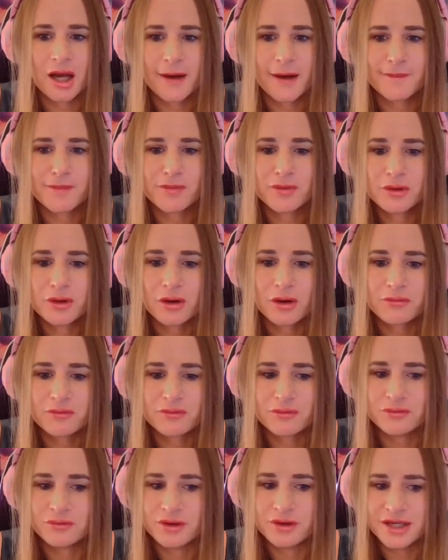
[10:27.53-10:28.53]
not
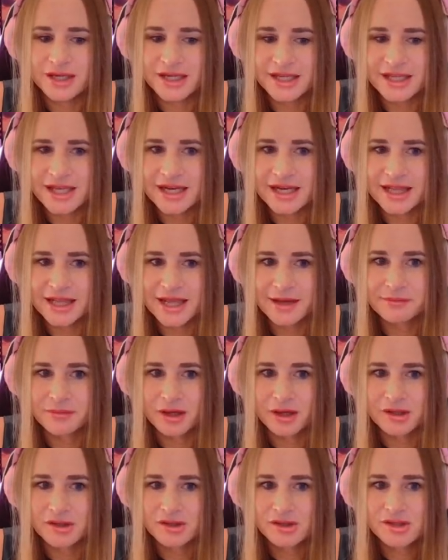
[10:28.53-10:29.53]
really getting that
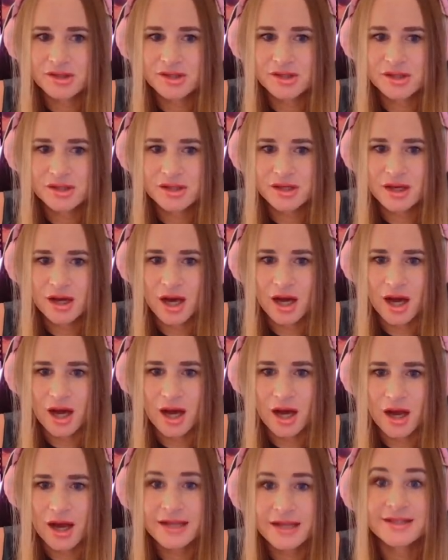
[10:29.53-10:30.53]
much
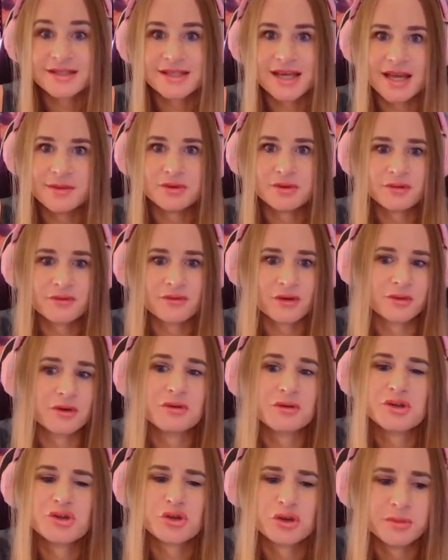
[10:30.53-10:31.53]
entertainment from it or
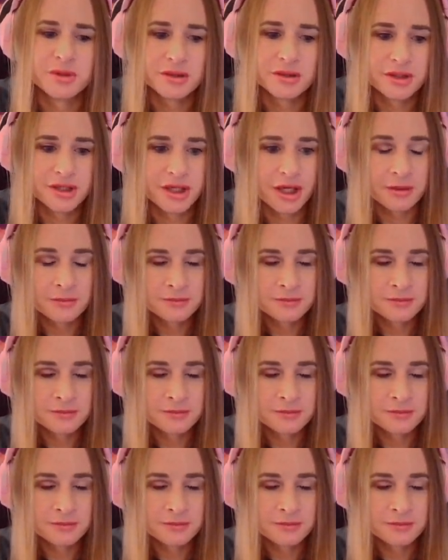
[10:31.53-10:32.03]
enjoyment, you know.